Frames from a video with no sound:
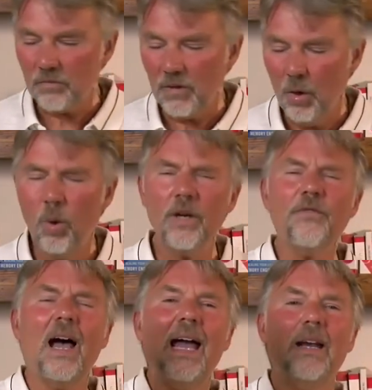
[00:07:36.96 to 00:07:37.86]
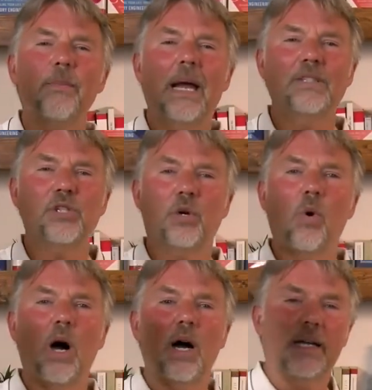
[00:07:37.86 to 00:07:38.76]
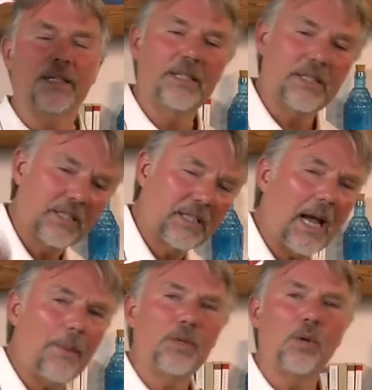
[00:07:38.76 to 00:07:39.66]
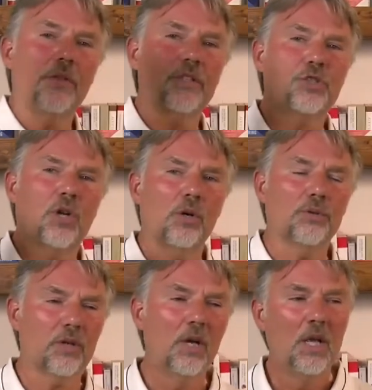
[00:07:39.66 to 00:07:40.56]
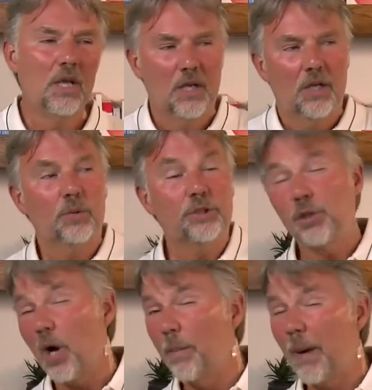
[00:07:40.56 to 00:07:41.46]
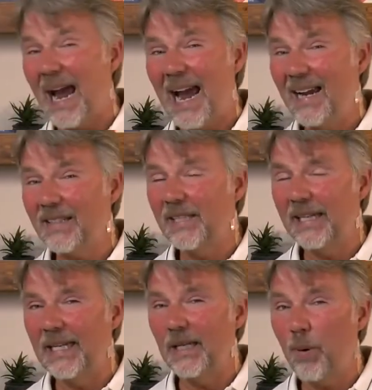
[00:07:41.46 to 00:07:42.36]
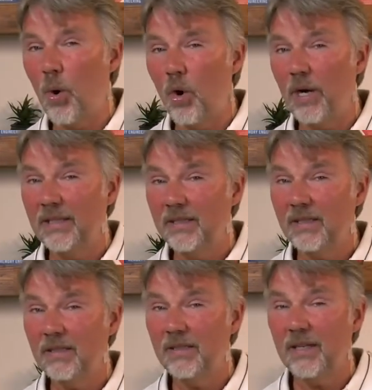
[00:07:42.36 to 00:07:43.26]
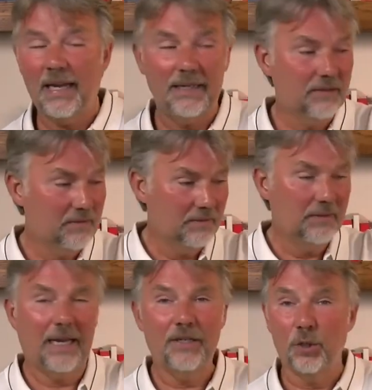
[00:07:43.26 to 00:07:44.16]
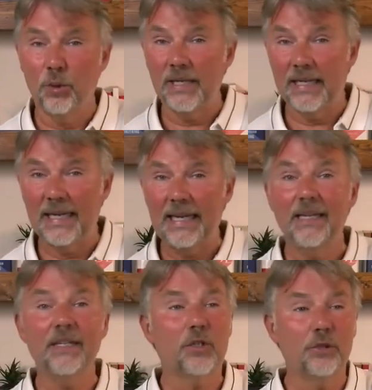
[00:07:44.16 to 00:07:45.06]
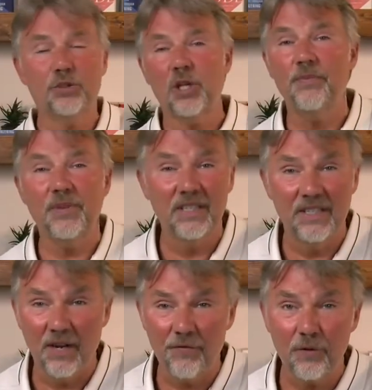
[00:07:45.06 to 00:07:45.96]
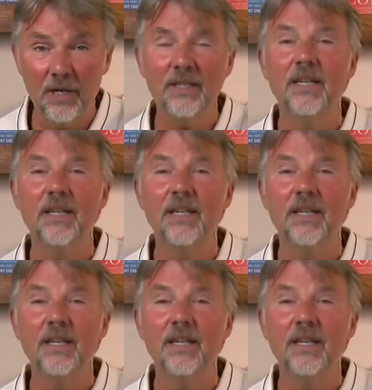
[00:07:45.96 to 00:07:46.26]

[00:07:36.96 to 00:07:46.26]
what if I had a magic wand and could tap you on the shoulder? Would you go back to any point and do it again, do something different?